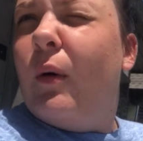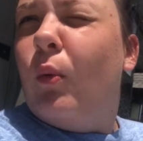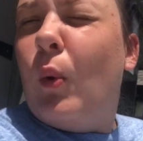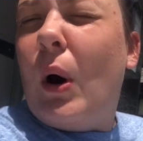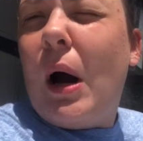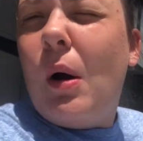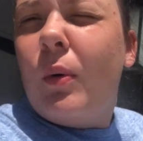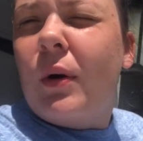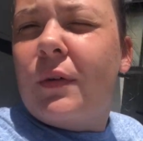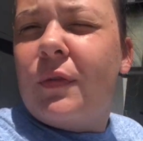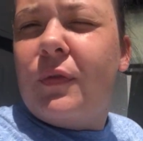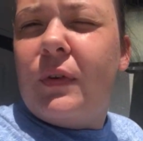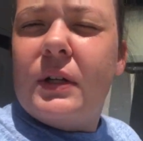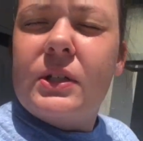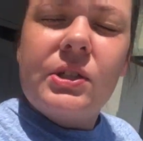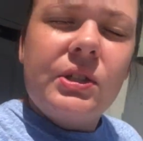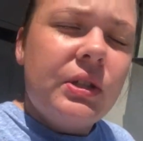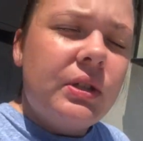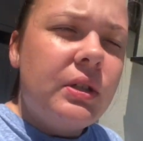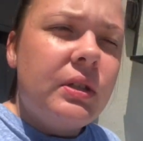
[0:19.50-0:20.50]
while we're
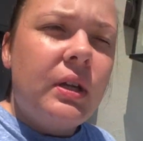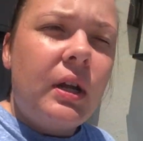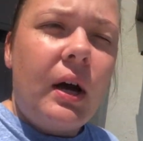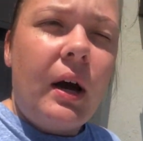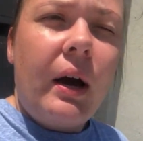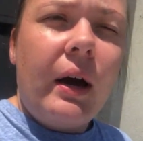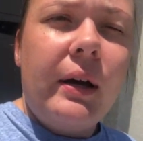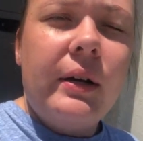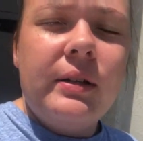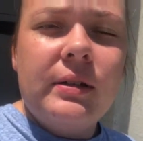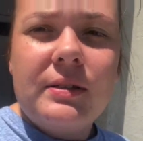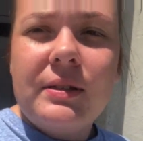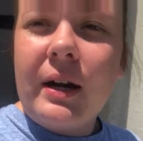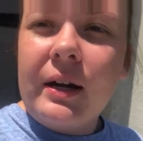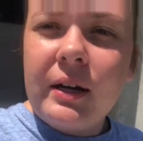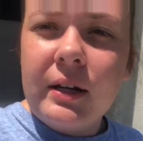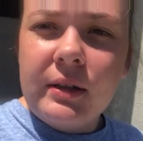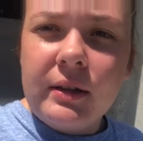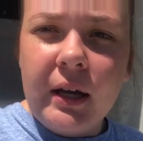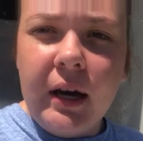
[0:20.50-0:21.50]
fishing, I
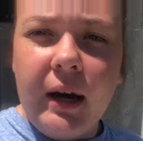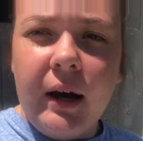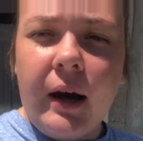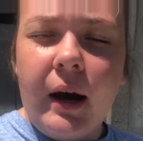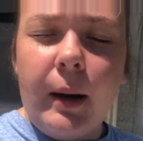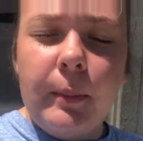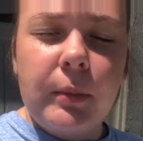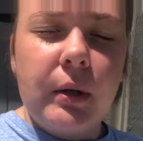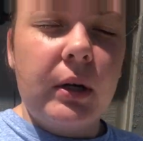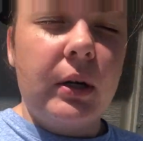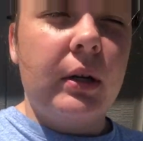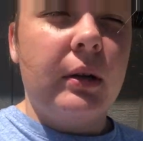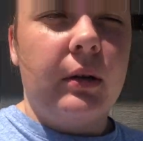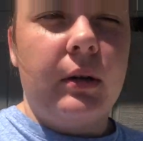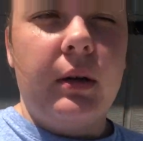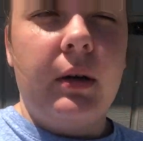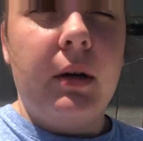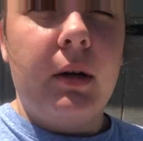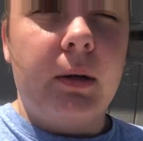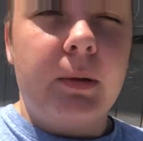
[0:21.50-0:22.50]
decided that I'm
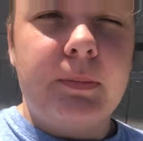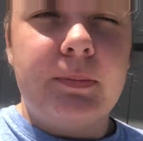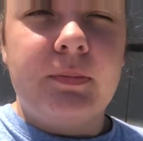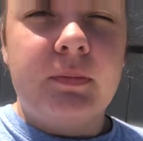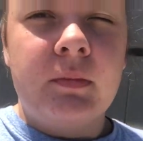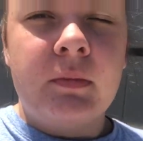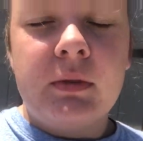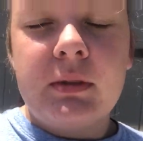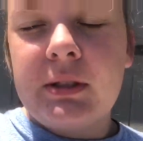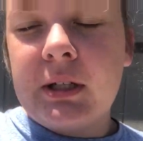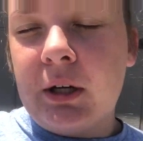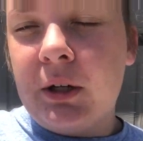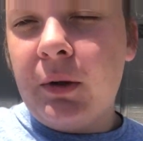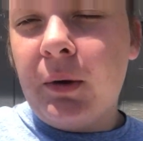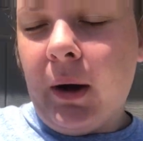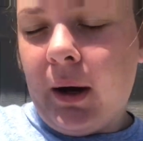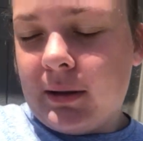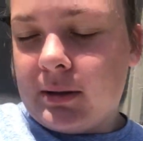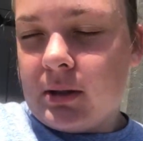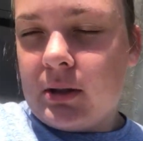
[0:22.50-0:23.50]
gonna tell
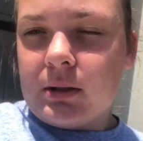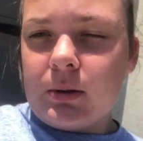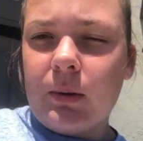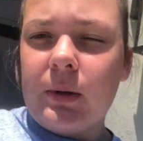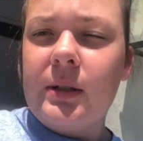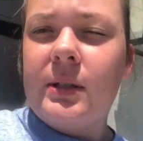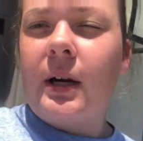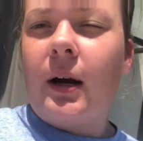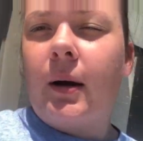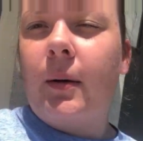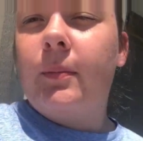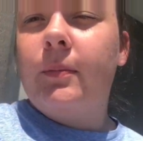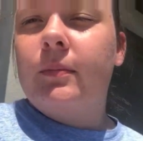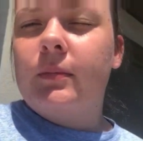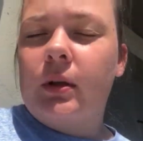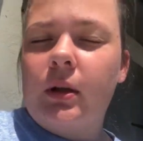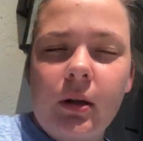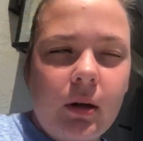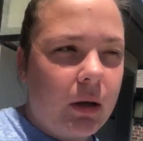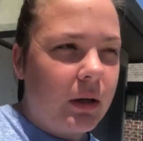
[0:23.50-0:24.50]
you guys a story time.
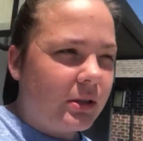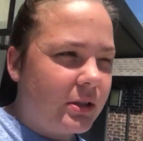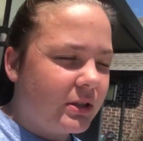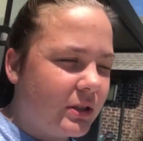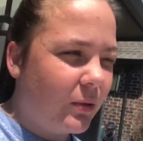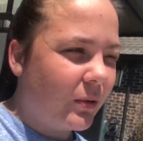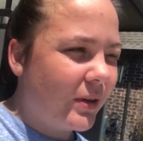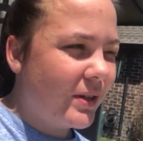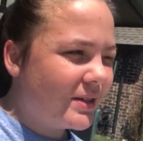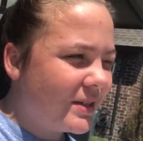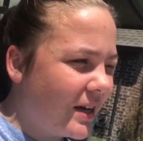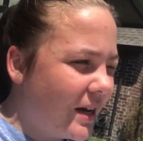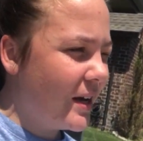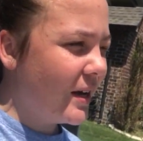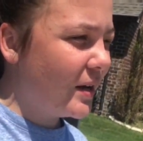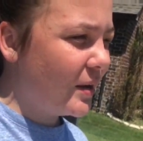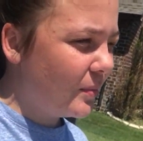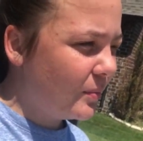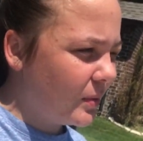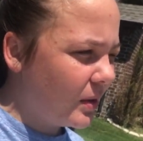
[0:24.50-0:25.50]
A story
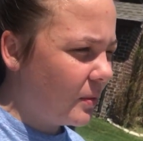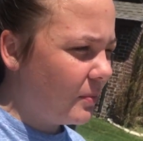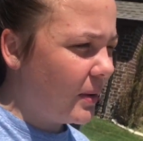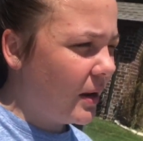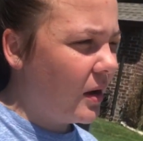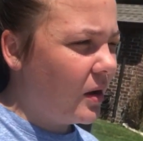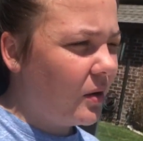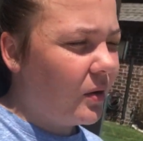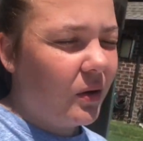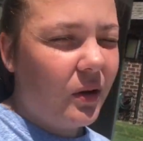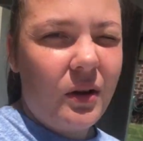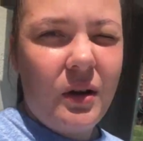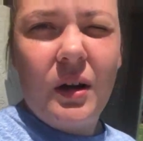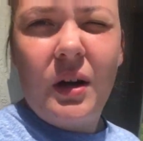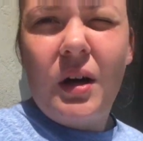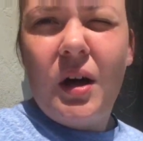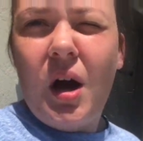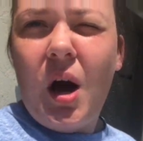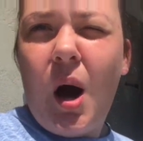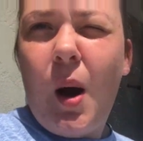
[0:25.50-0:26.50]
time about
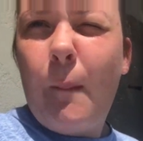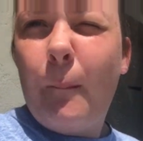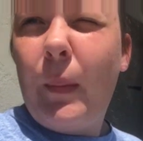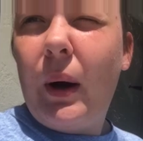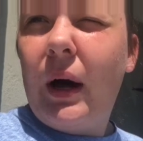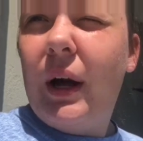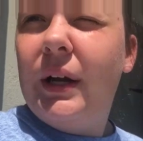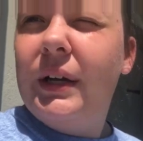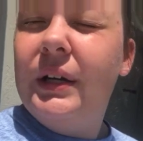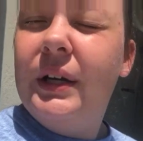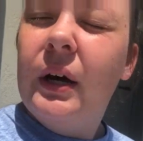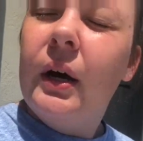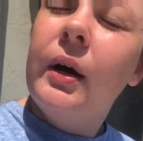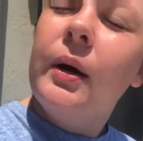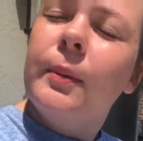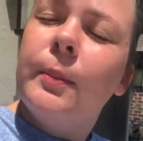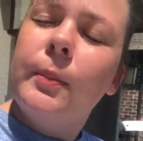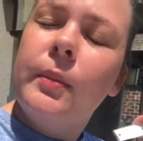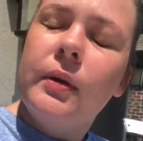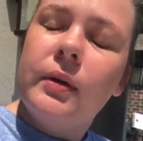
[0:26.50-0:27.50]
my
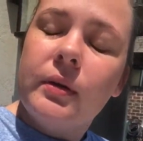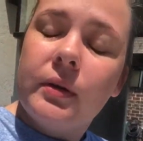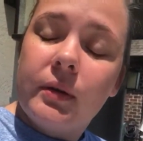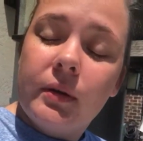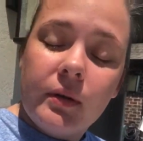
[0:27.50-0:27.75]
dumb